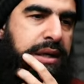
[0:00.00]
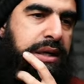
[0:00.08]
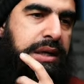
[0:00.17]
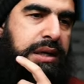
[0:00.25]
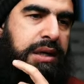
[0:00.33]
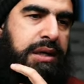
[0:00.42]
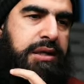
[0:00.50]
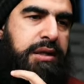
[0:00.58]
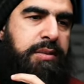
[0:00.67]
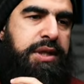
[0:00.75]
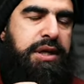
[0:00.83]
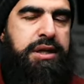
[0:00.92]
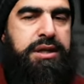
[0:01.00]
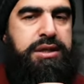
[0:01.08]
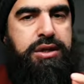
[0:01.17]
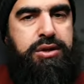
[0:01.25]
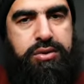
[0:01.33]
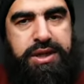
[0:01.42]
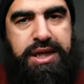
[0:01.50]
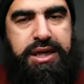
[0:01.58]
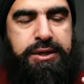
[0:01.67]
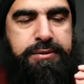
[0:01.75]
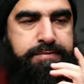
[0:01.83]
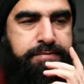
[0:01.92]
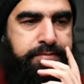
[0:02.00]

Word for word: Uh, some of the others they don't take it.